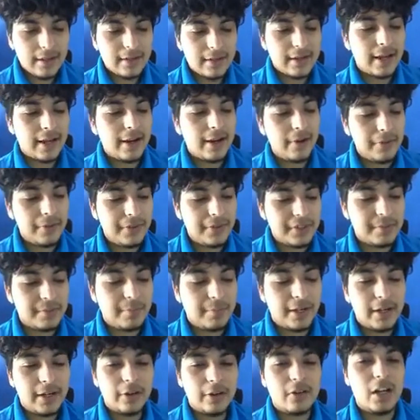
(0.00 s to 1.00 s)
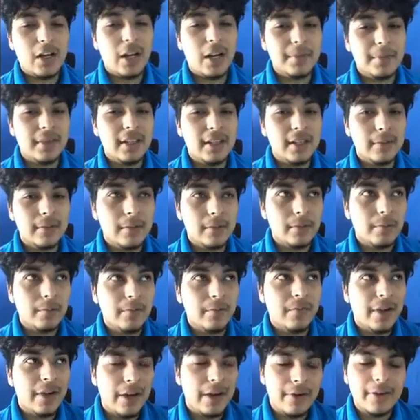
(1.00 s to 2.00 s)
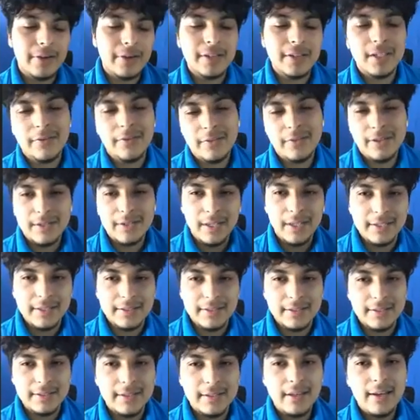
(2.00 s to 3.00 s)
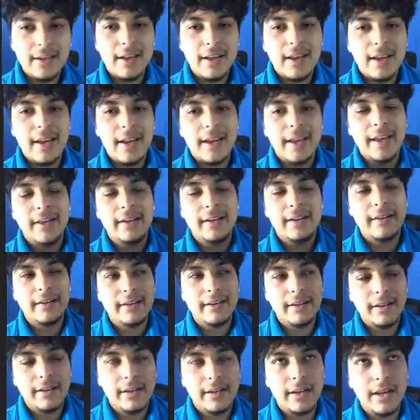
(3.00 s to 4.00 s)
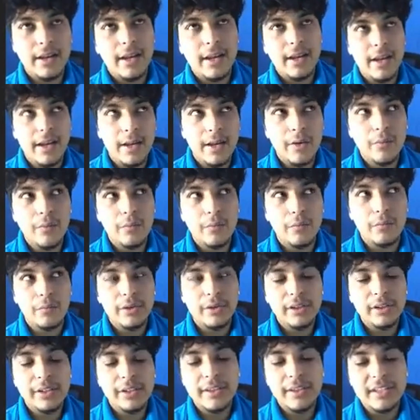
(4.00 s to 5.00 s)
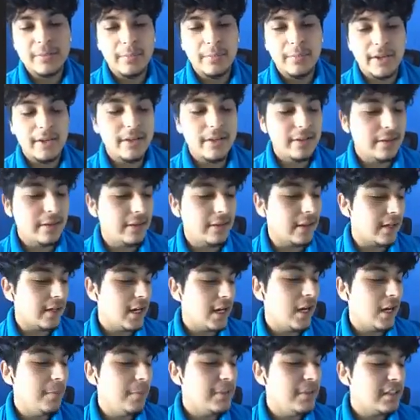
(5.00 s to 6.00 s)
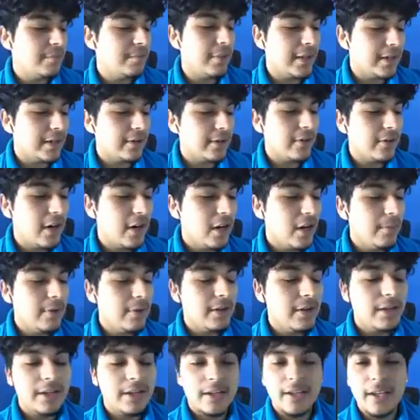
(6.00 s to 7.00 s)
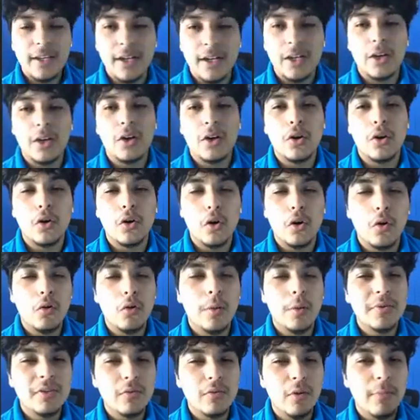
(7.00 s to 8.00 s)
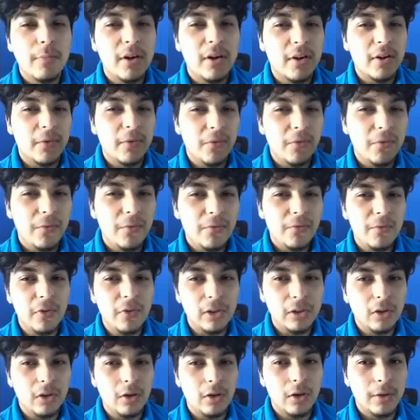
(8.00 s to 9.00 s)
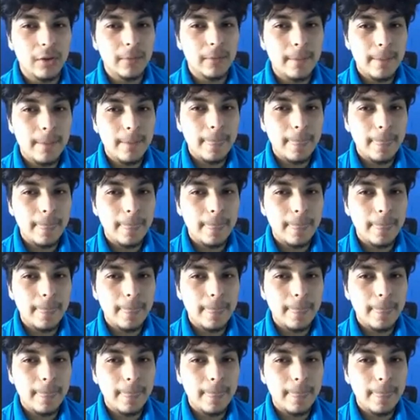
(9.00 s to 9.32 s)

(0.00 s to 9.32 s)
Now, the spider crab can vary in different sizes, and really the common spider crab can grow up to about a foot long.